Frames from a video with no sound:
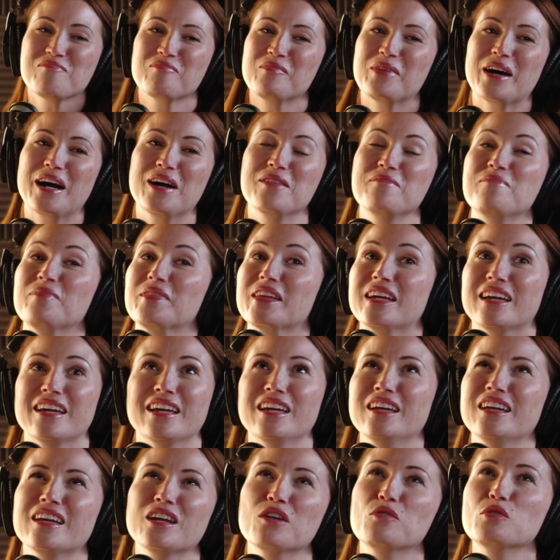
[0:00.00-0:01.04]
But
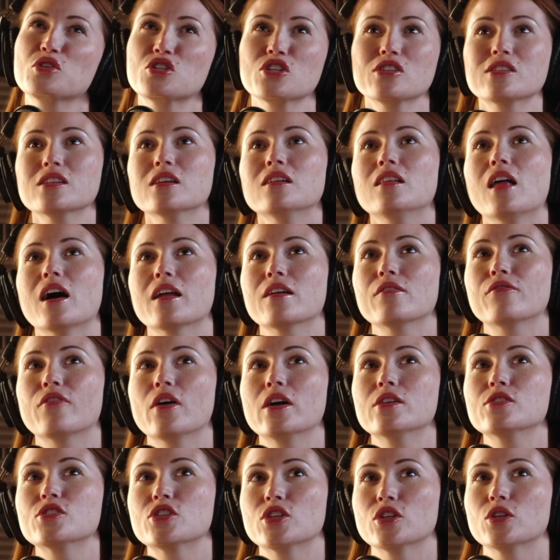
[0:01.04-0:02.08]
it was just a lot of
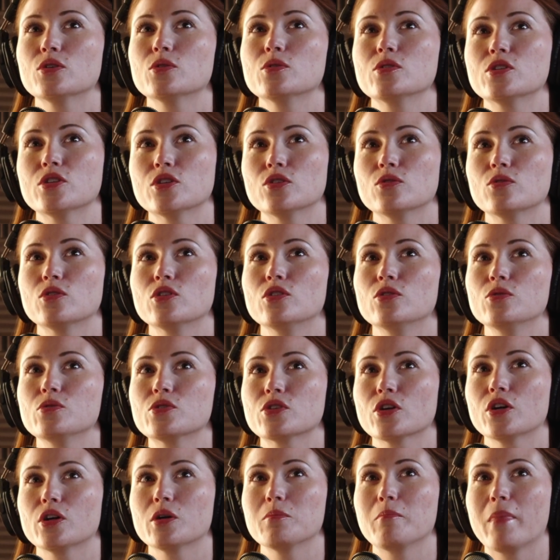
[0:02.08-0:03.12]
fun, too, to
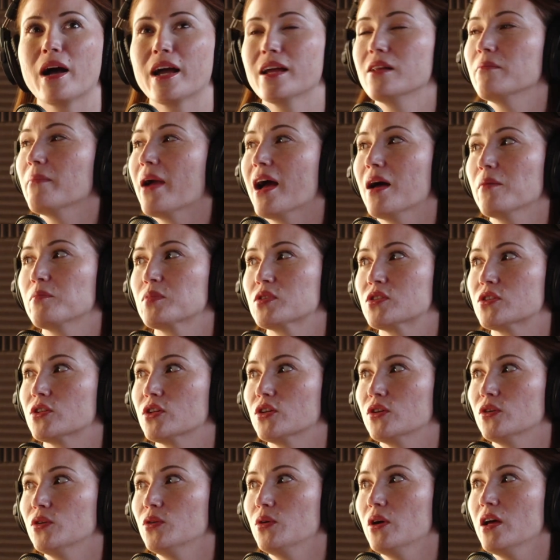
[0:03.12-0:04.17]
use her mind maps,
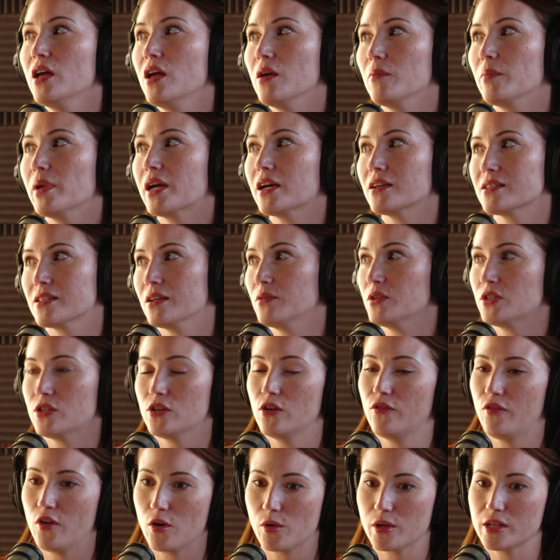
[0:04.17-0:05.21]
too, because I was
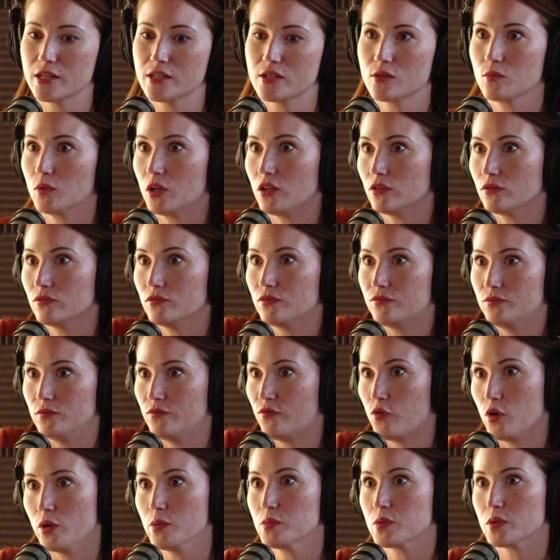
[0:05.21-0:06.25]
so focused. Well,
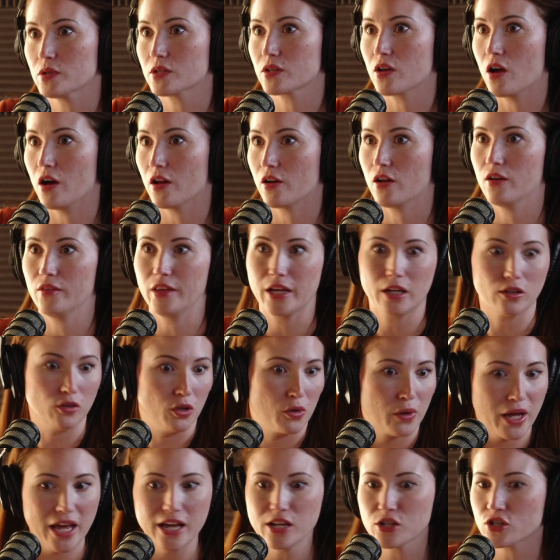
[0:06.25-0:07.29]
Forbes was gone on, like,
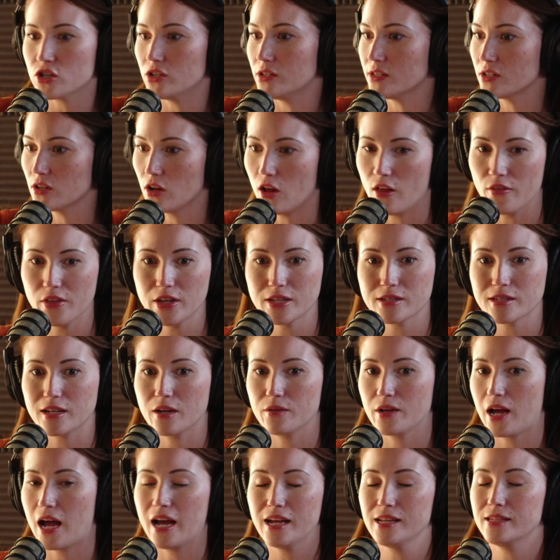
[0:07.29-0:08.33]
locations and all this.
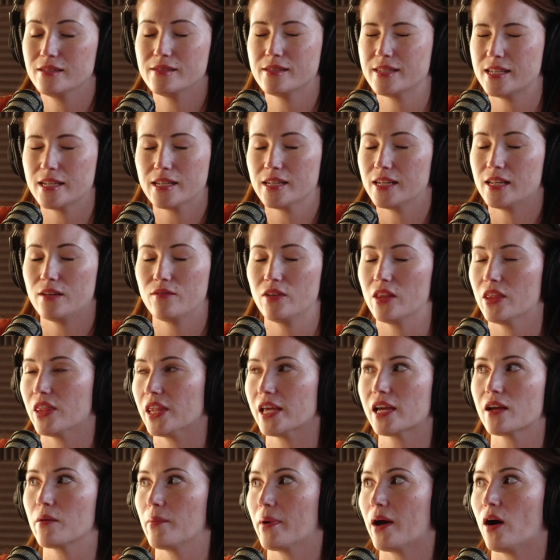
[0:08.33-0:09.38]
I didn't even
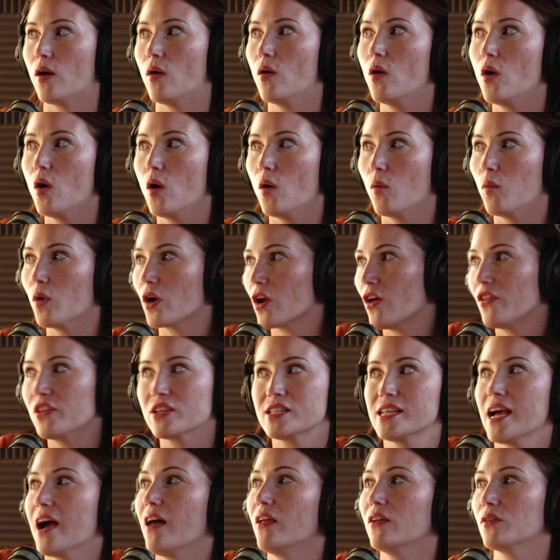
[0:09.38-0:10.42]
think about what all the
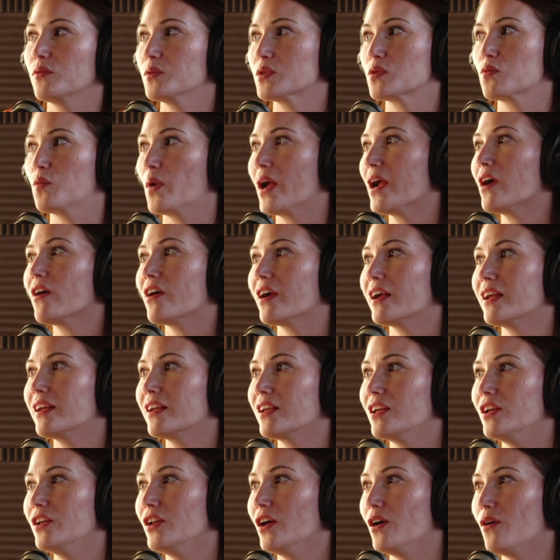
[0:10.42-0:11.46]
talent was
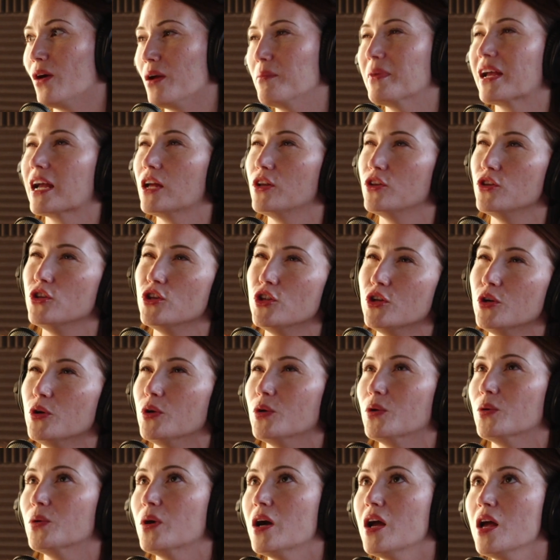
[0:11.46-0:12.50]
wearing. You know, I
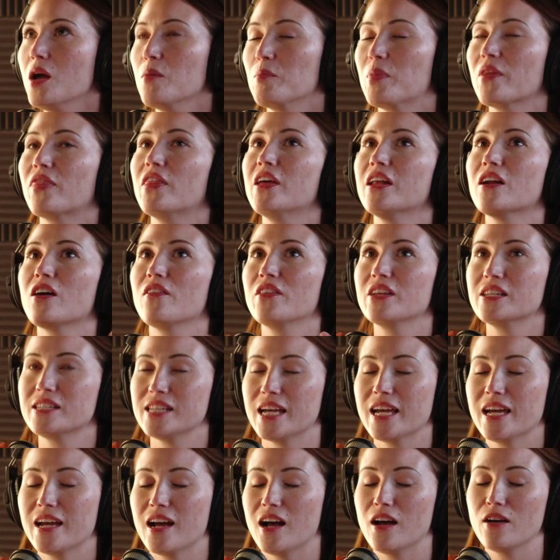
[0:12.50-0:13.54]
knew. But then on the
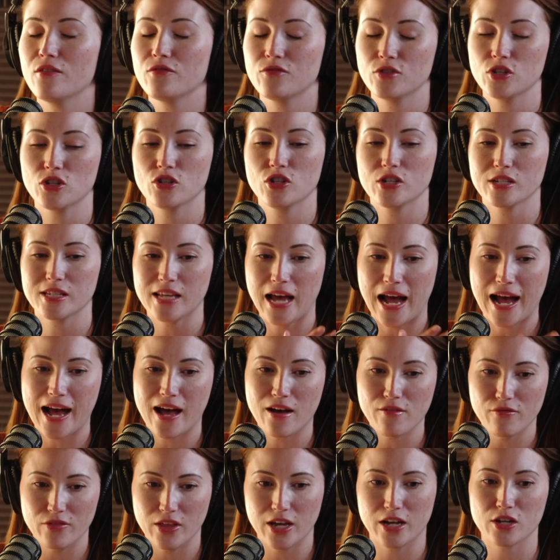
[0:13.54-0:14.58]
day of, to just
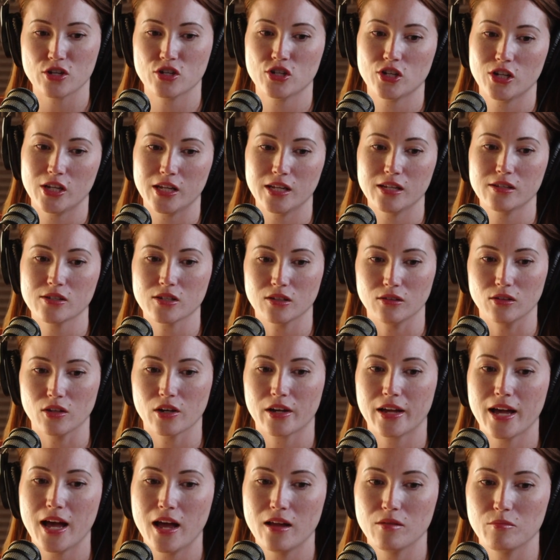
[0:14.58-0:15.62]
have that sheet to
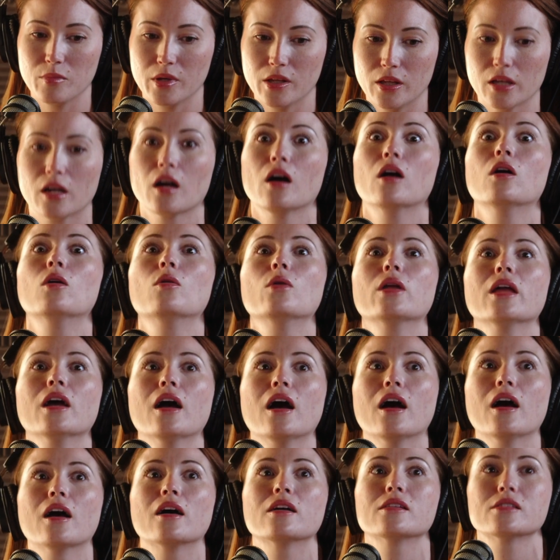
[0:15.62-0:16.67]
look at and be like, oh,
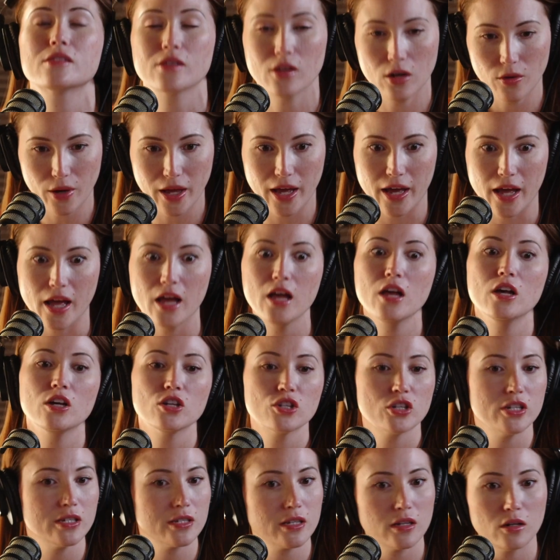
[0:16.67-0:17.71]
yes, okay,
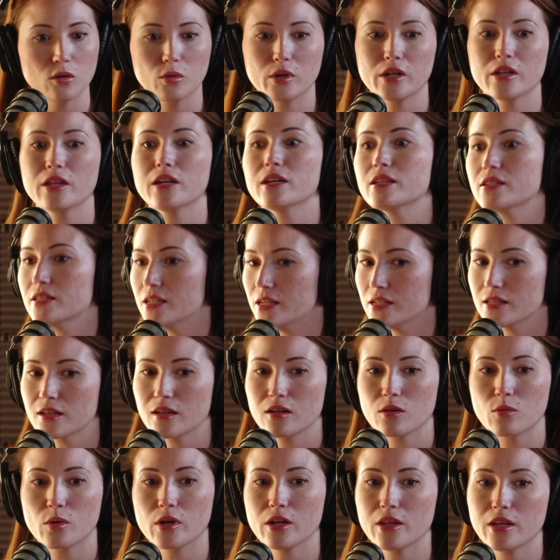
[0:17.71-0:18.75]
she's going to wear this. He's
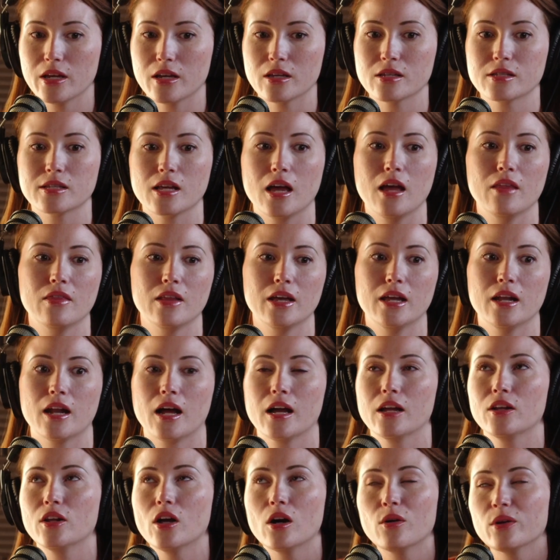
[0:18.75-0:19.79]
going to wear this. And then
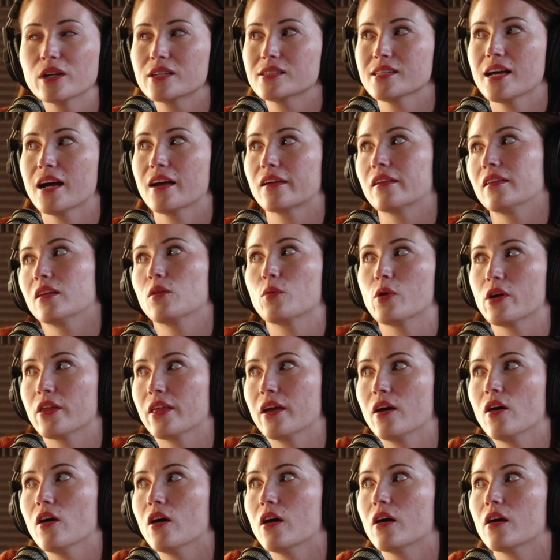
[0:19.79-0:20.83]
I know exactly where
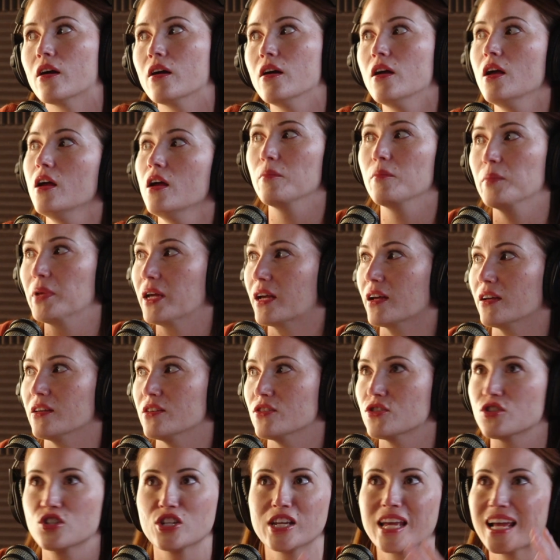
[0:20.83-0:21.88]
they are
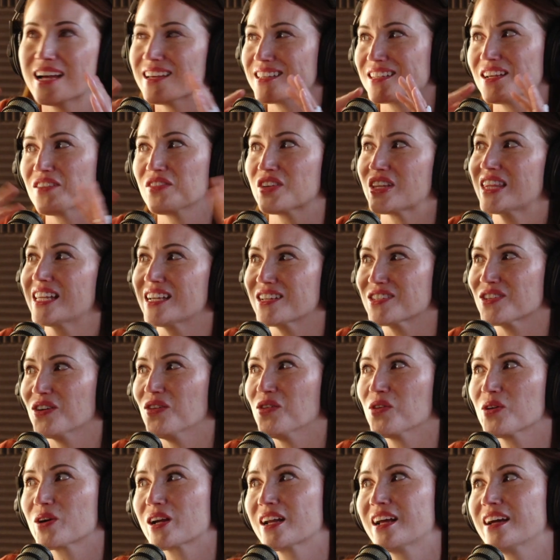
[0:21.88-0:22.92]
because she has everything so
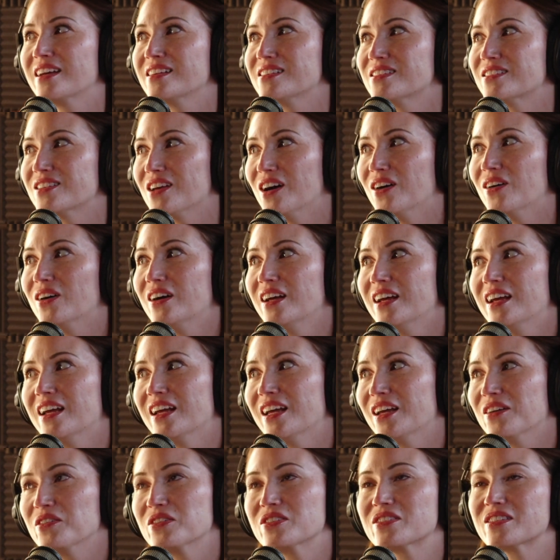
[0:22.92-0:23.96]
organized. So
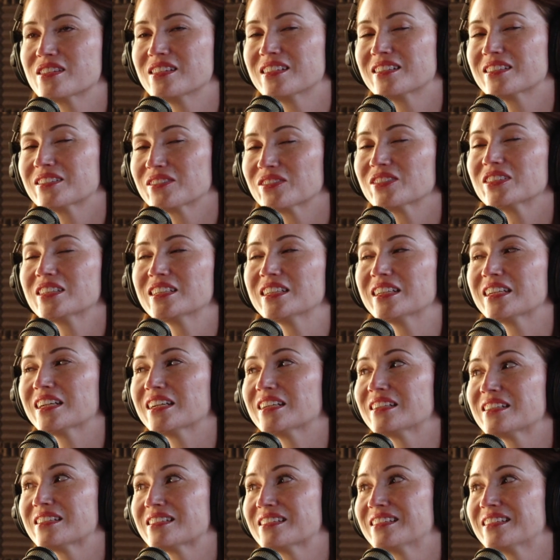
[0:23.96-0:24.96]
it was really nice.